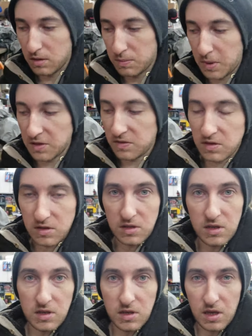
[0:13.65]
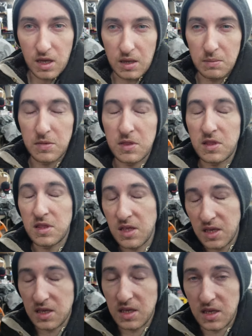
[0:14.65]
Basically, I'm
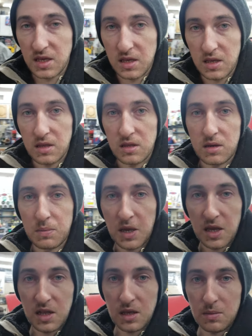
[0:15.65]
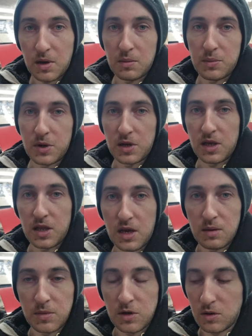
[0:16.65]
thinking, debating about putting it
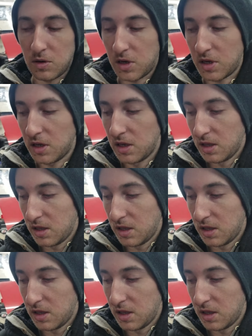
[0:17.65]
on Midori.